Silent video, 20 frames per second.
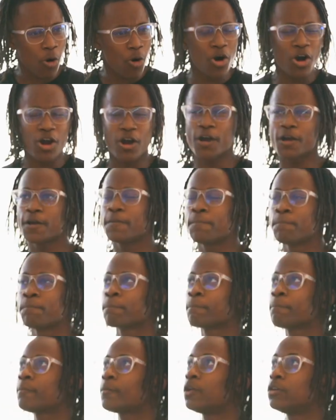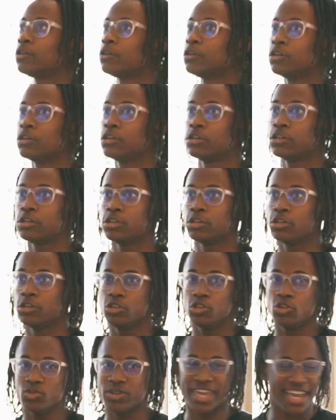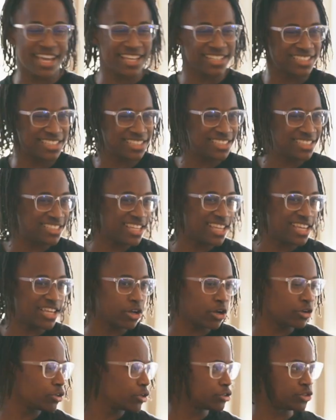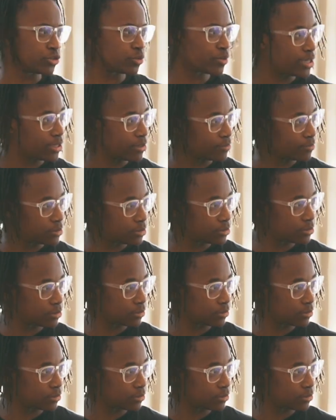Or you can't succeed on your dreams.